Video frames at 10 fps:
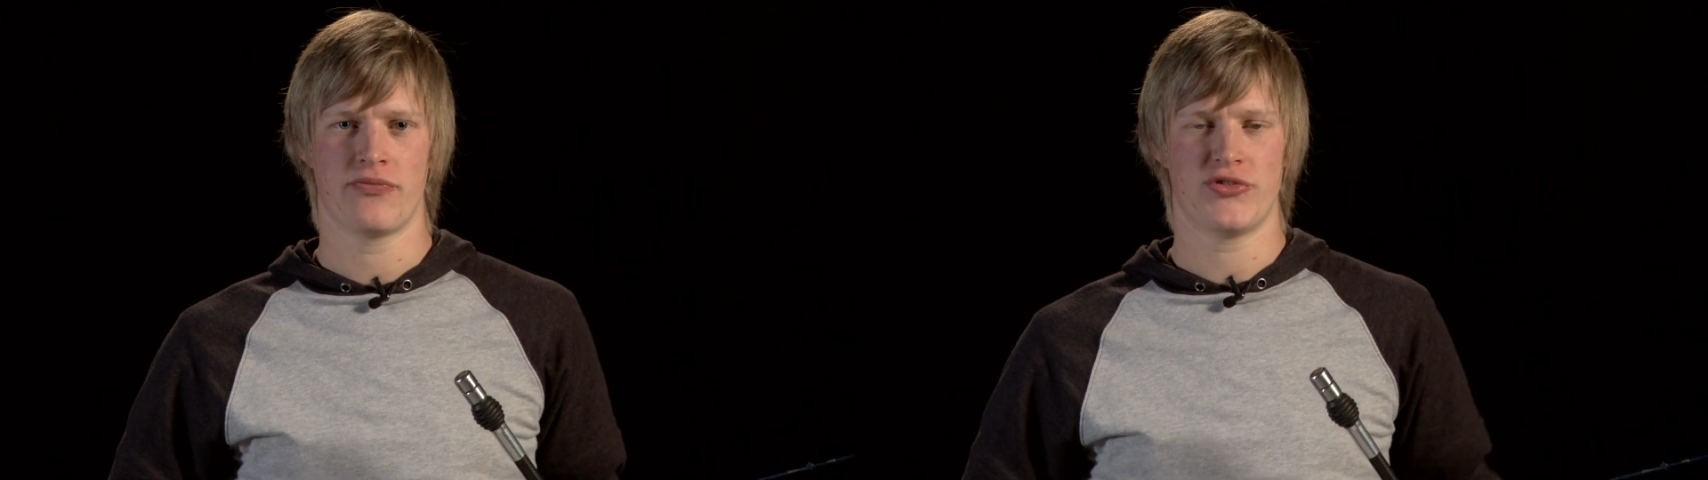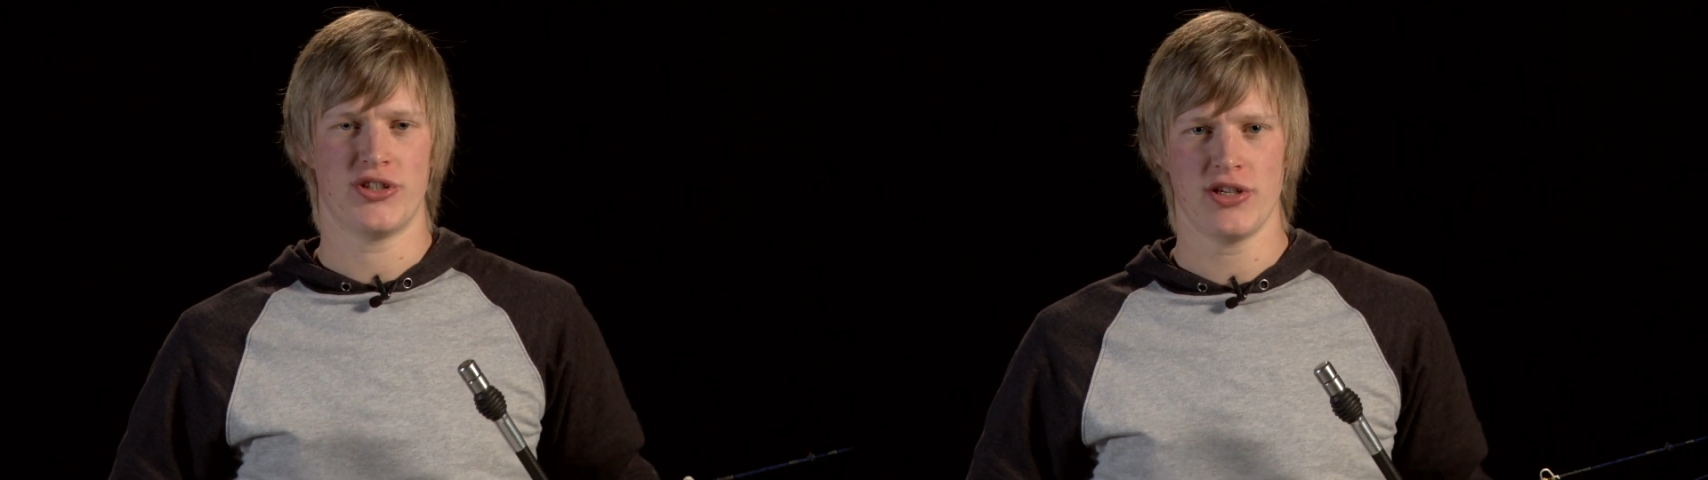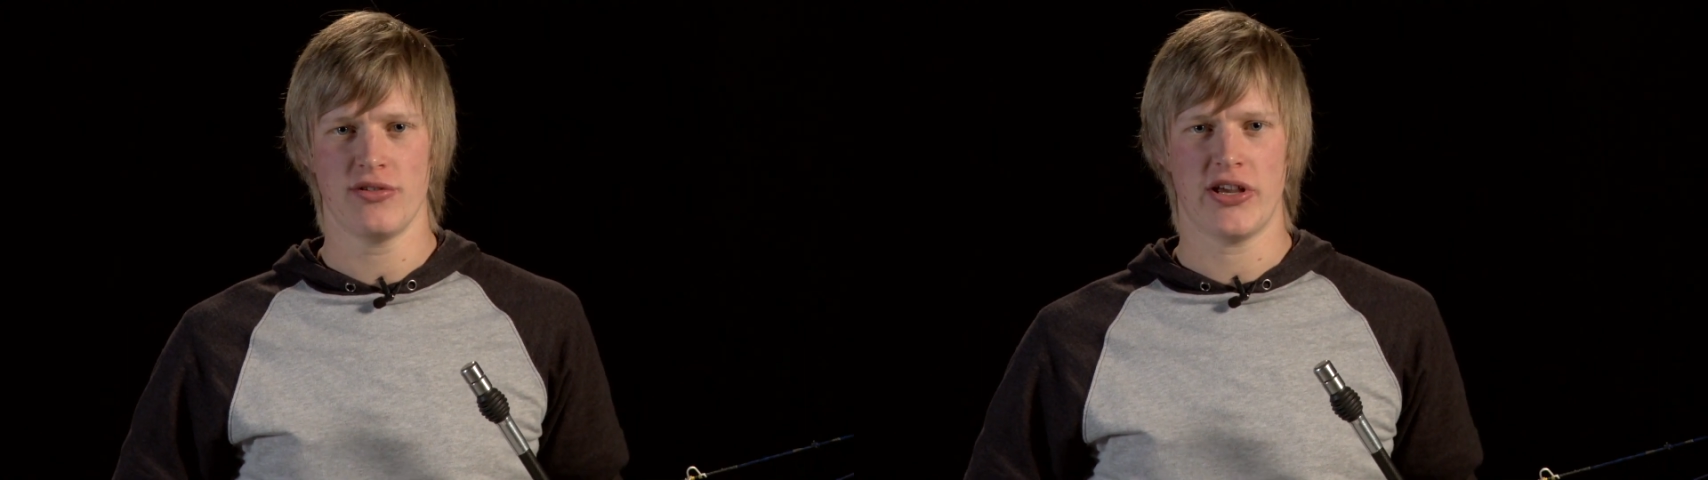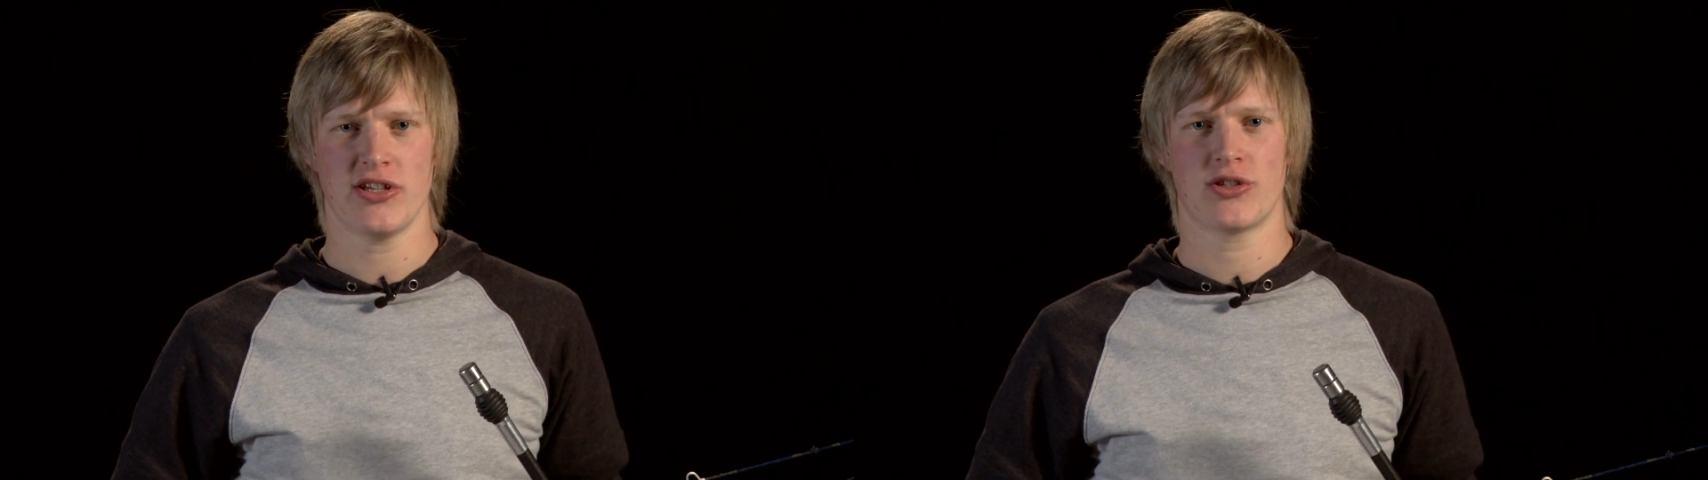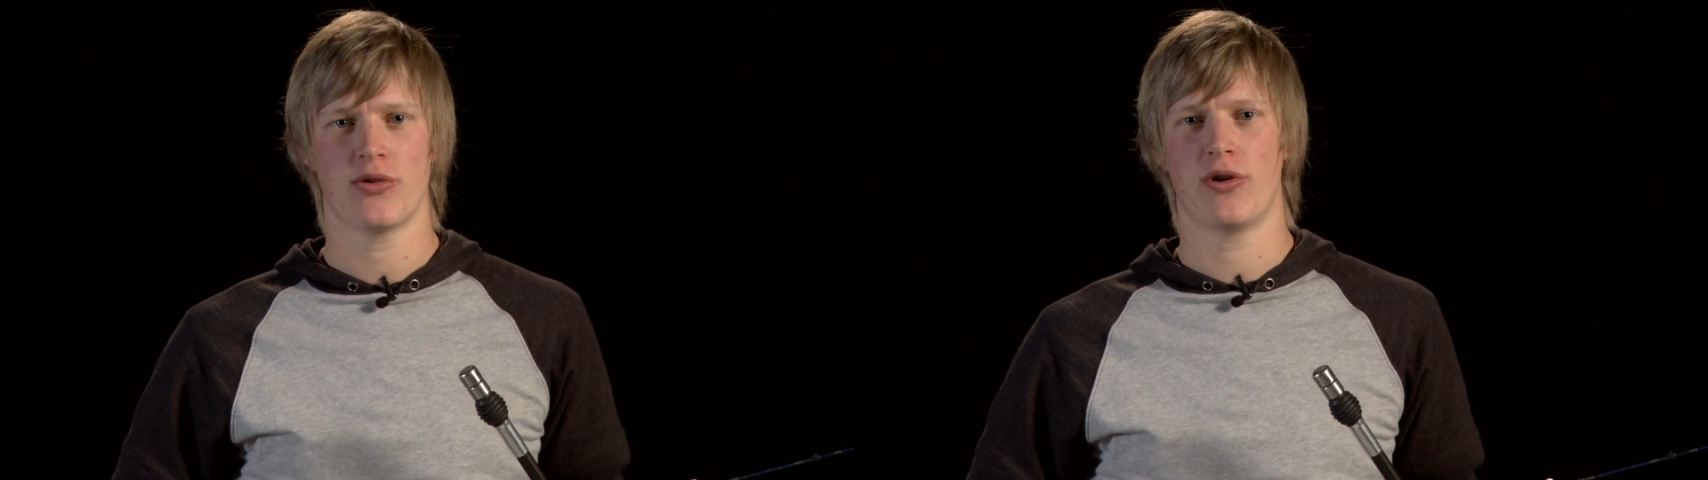To do
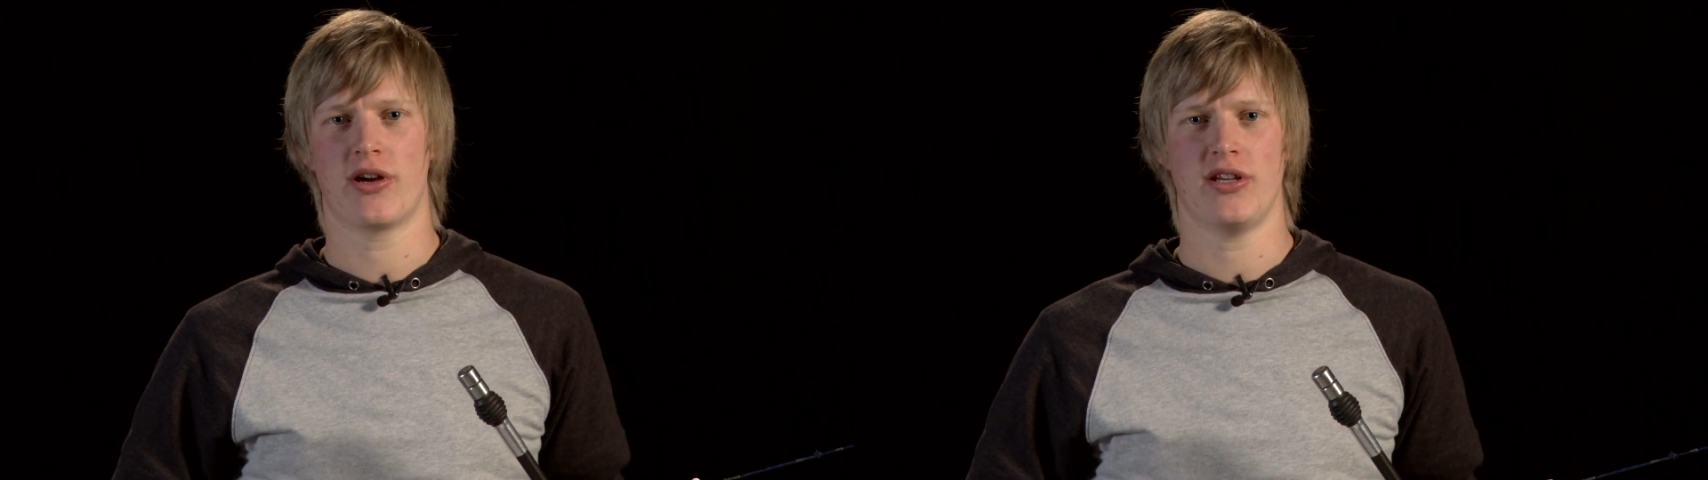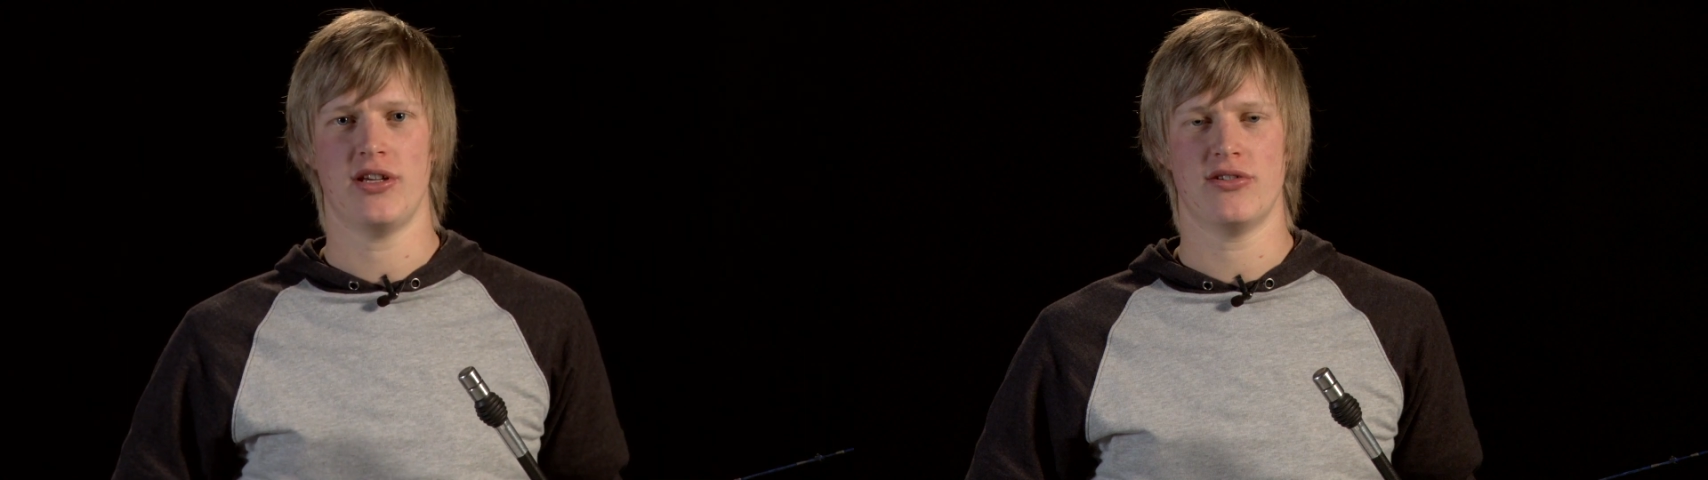this, we're going to